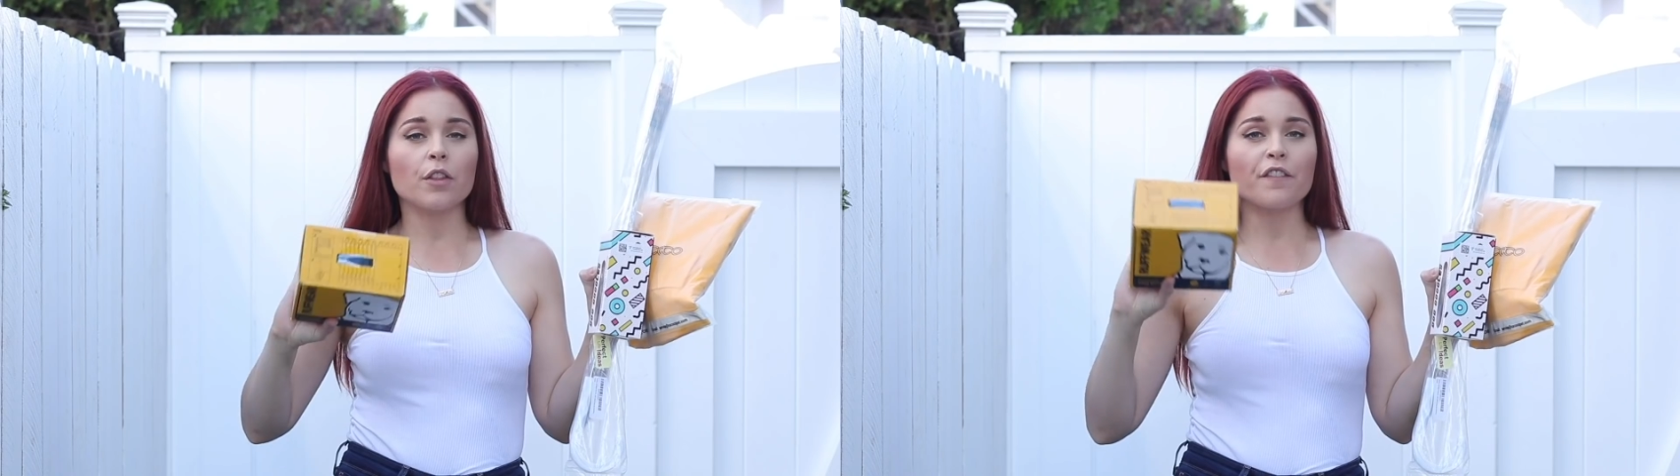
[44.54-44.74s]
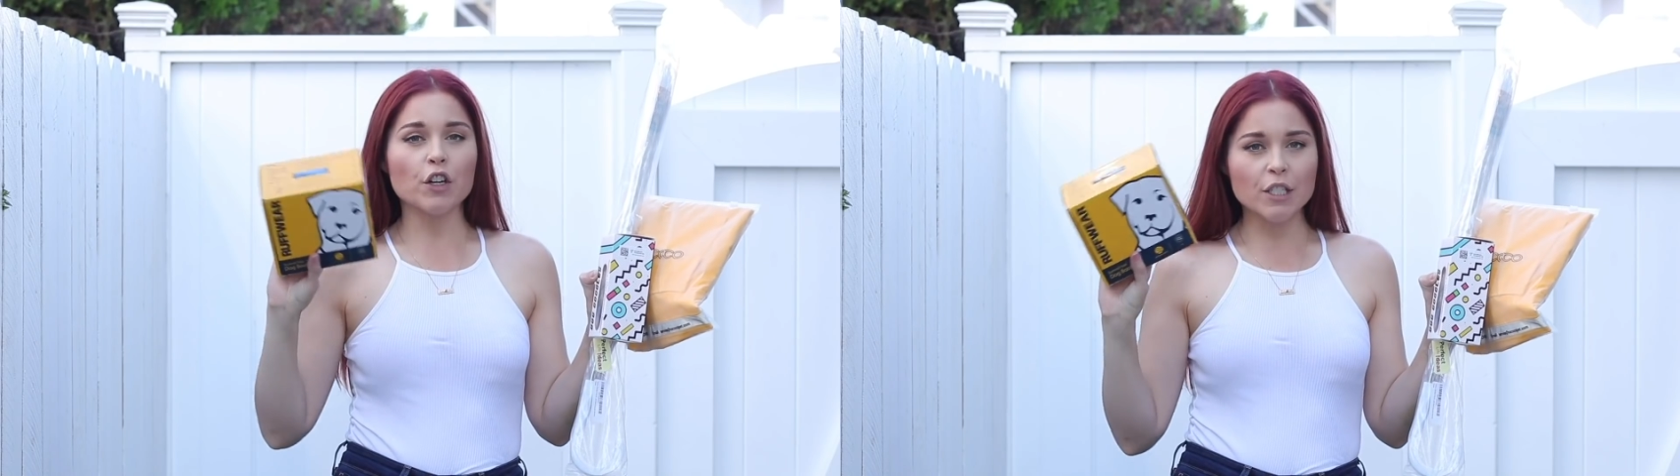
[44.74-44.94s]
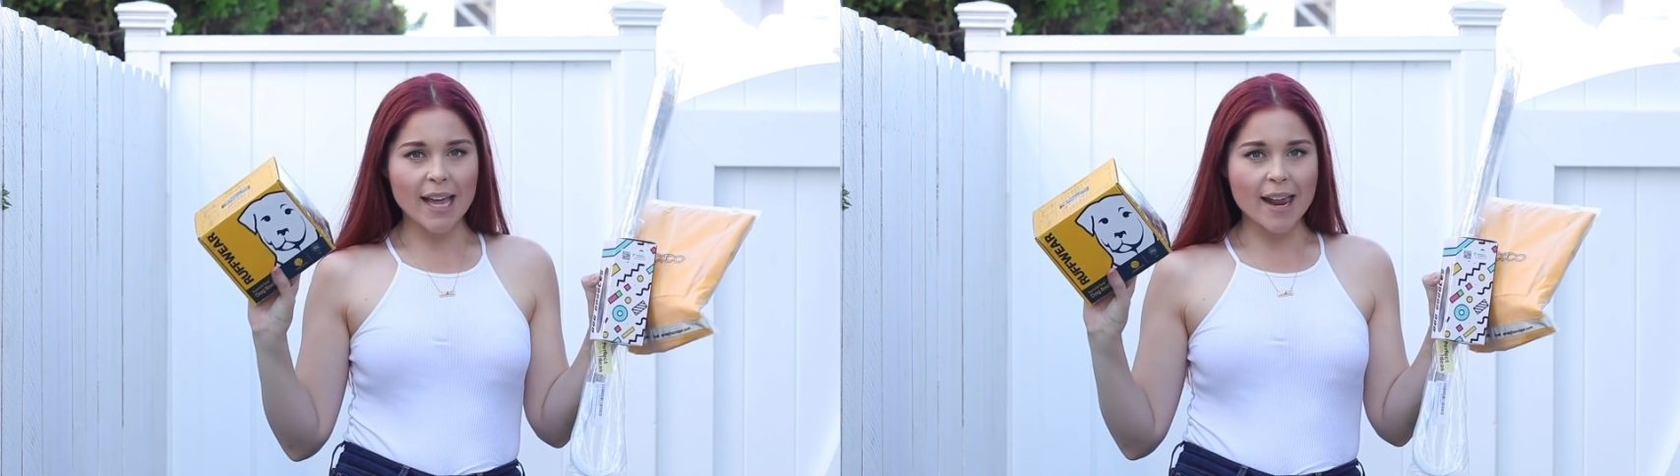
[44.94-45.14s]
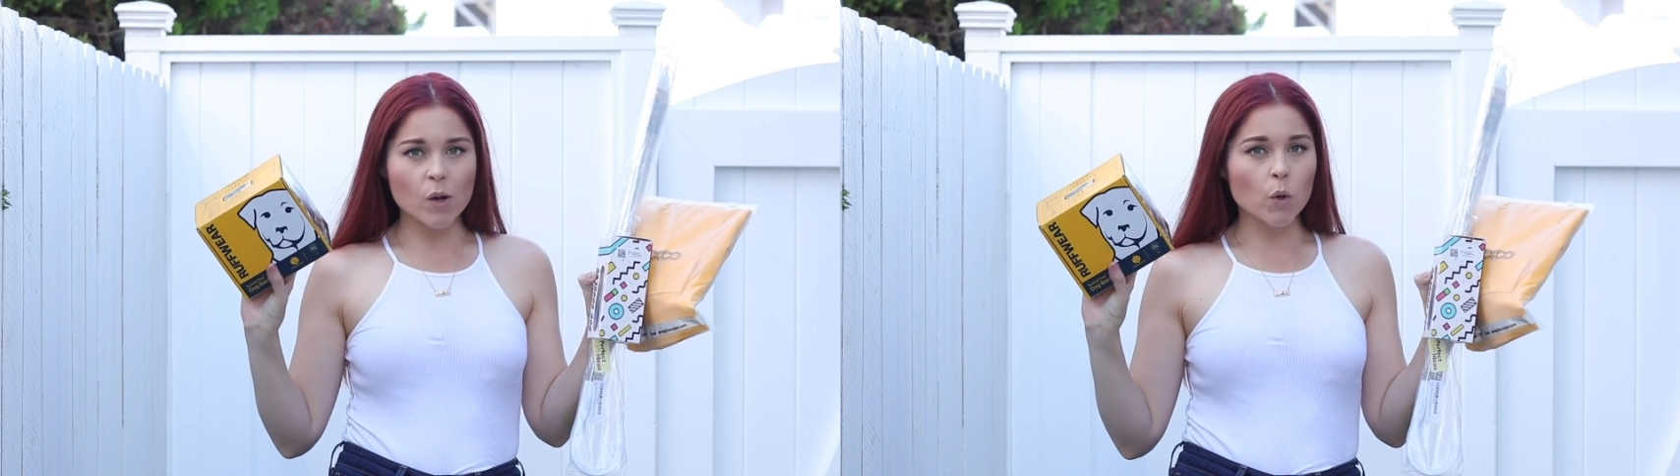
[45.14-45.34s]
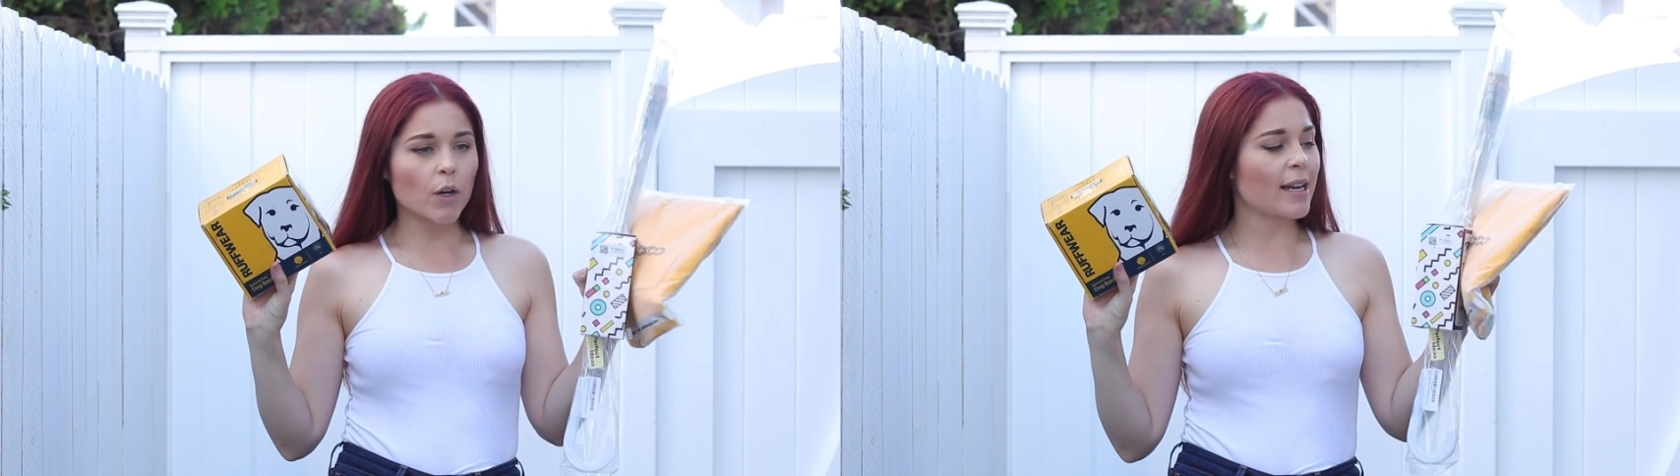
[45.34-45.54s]
The first
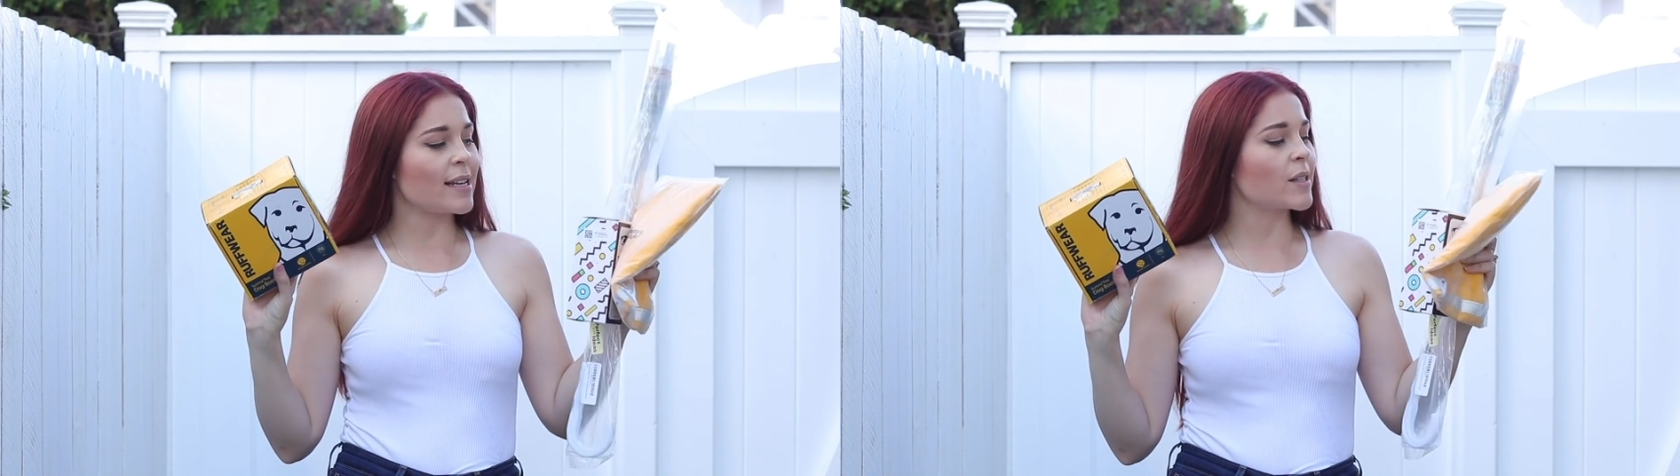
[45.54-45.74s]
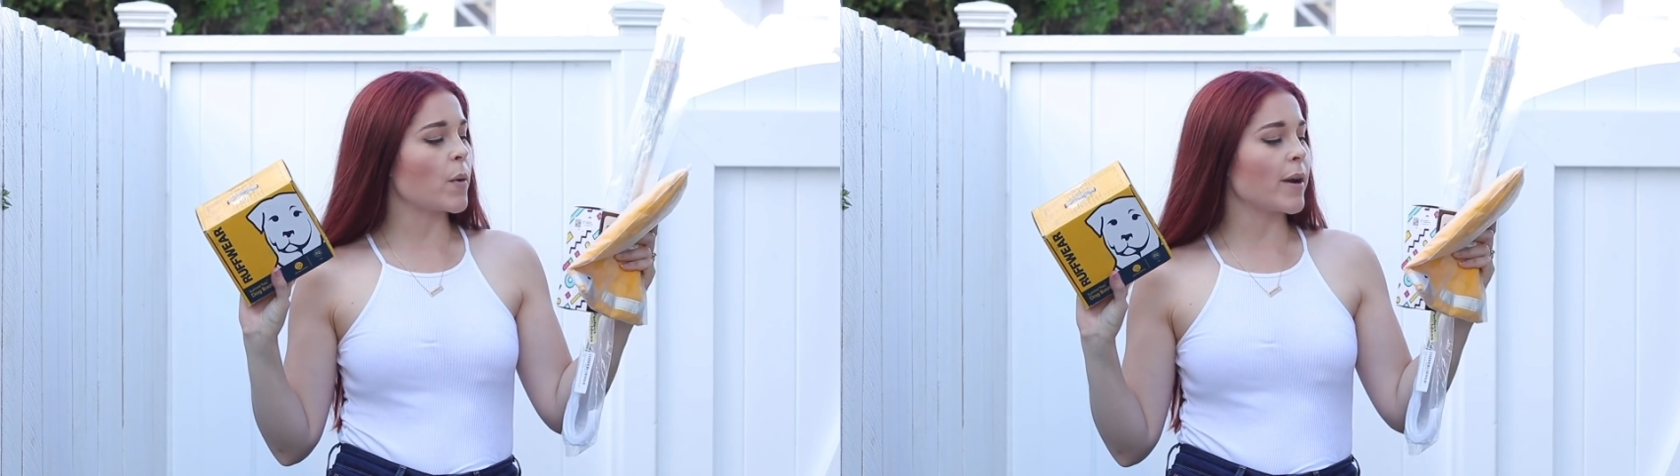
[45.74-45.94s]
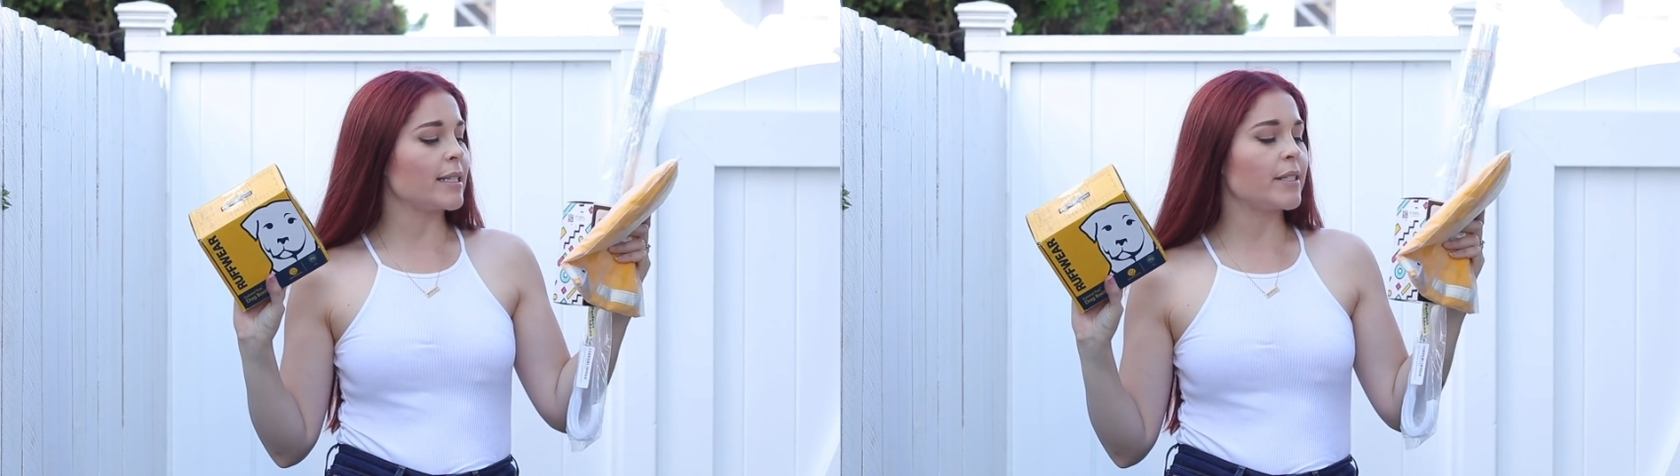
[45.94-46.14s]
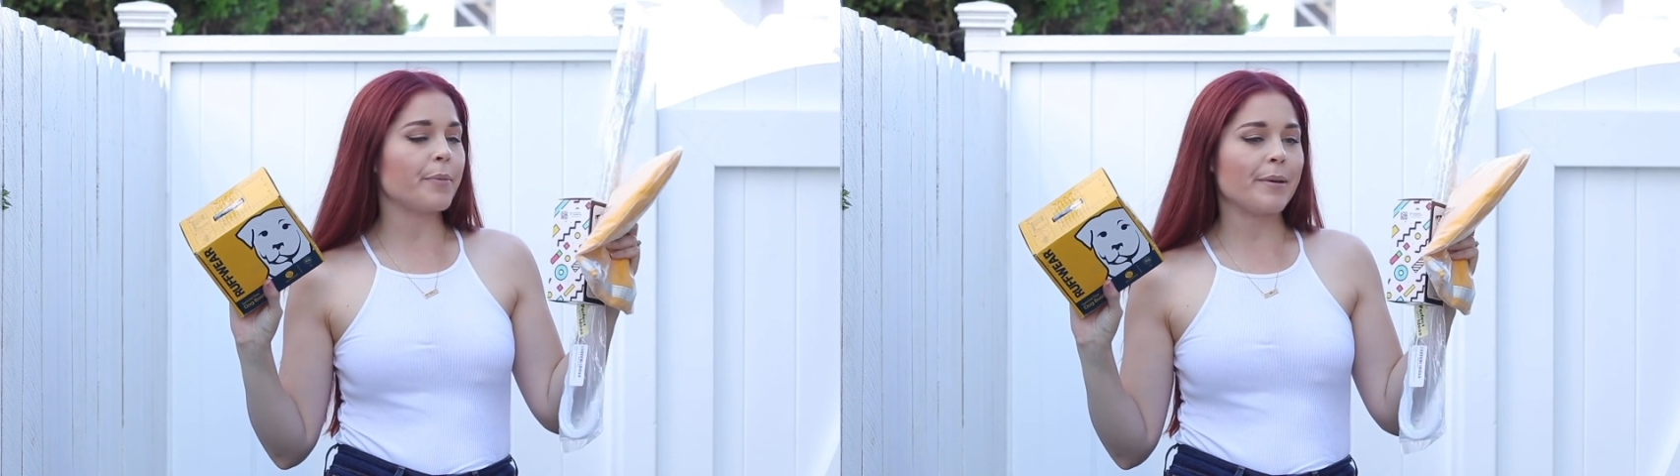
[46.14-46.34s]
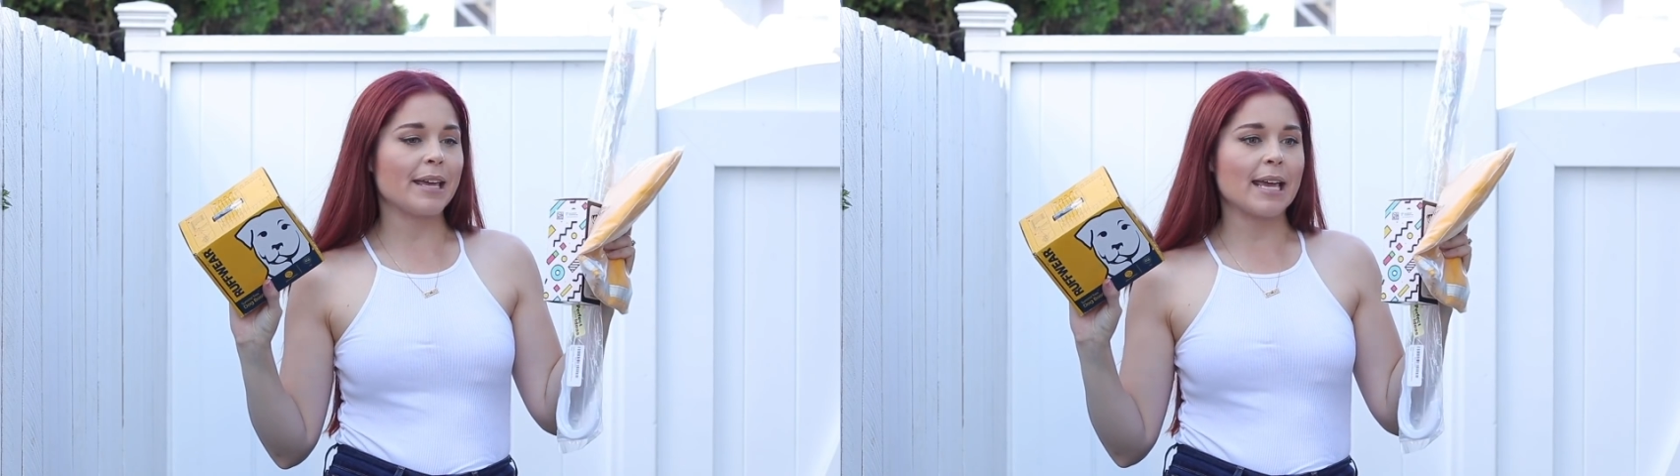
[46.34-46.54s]
category is going
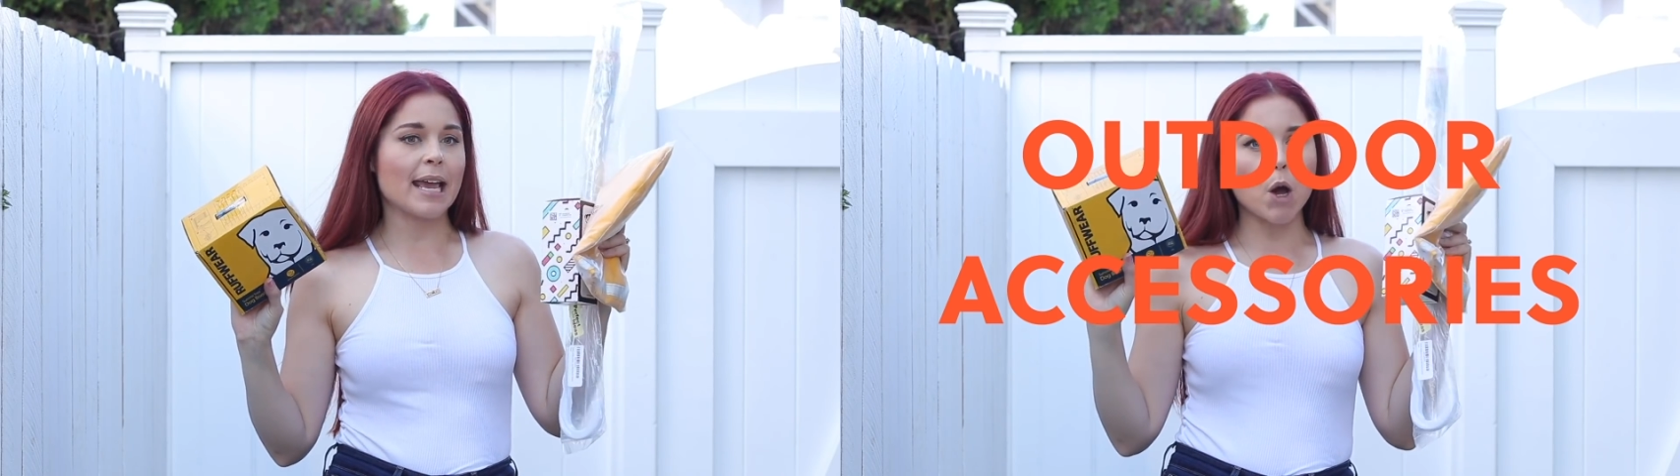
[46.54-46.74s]
to be